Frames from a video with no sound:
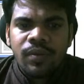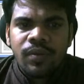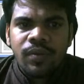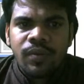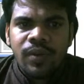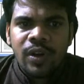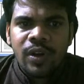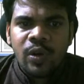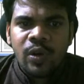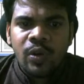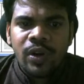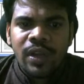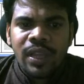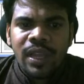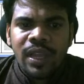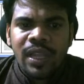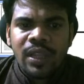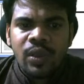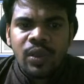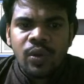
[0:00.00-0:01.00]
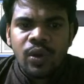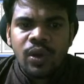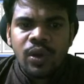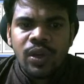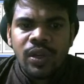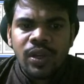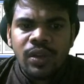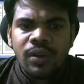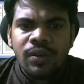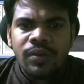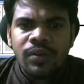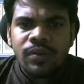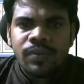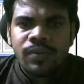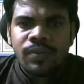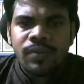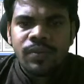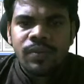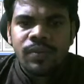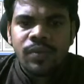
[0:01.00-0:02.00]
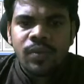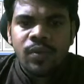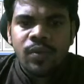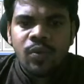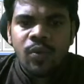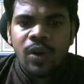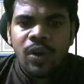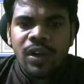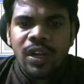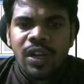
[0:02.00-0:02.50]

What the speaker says: For 28th question, what